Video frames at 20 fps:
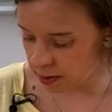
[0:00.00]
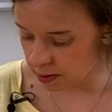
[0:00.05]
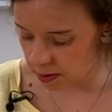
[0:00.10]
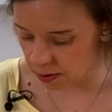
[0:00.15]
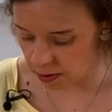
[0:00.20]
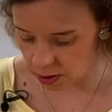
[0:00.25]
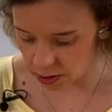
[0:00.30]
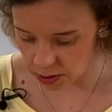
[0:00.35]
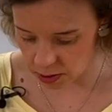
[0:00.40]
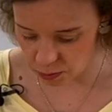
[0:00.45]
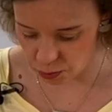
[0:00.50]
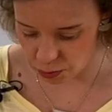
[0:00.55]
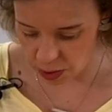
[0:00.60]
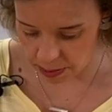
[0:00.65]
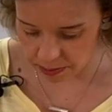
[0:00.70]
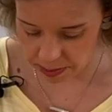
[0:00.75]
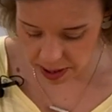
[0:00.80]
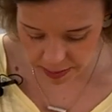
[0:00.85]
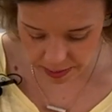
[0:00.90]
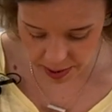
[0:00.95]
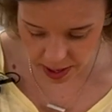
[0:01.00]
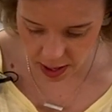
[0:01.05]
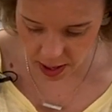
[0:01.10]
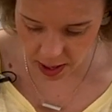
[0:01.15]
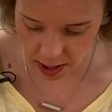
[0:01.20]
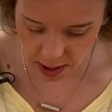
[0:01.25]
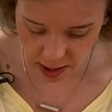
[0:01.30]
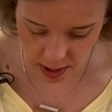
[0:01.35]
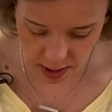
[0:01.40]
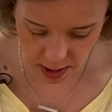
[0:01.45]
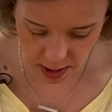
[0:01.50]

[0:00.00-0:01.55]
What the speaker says: Got some red pepper here.